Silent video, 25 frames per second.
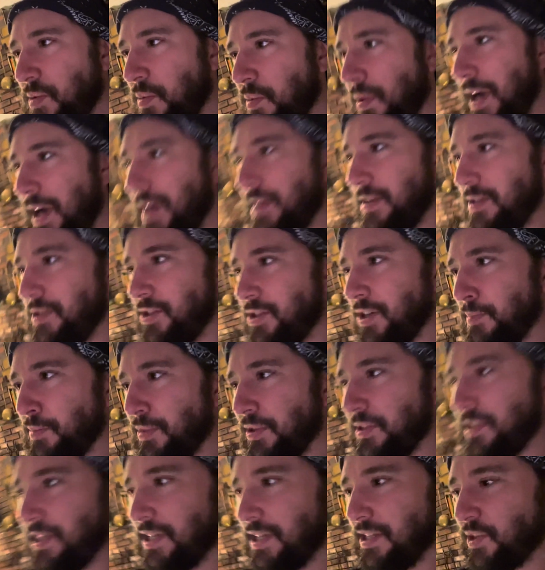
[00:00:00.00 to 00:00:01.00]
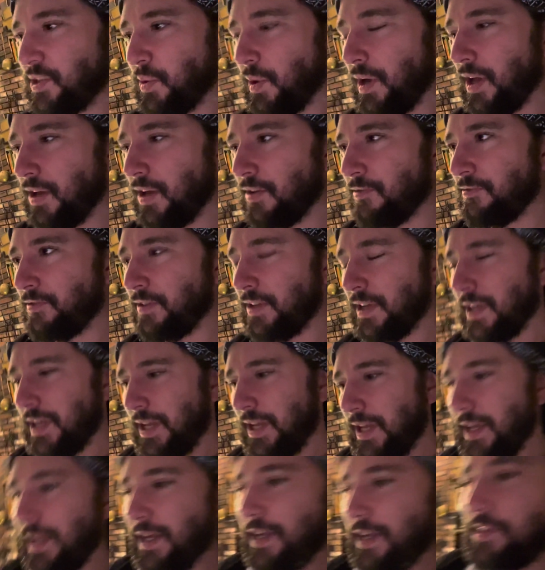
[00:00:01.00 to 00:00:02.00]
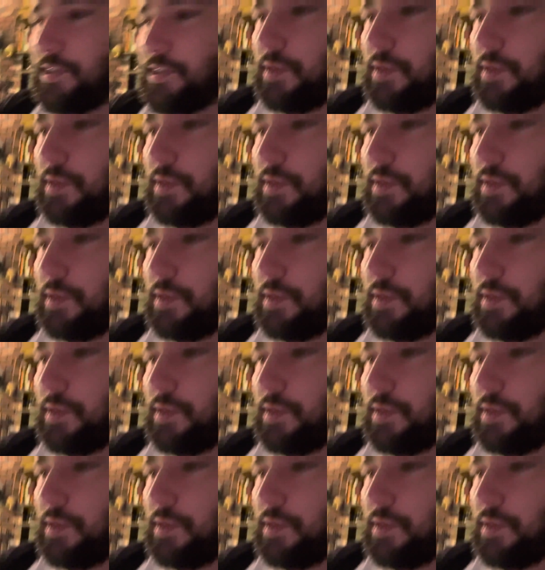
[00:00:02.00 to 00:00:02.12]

why the Jumper T12, it's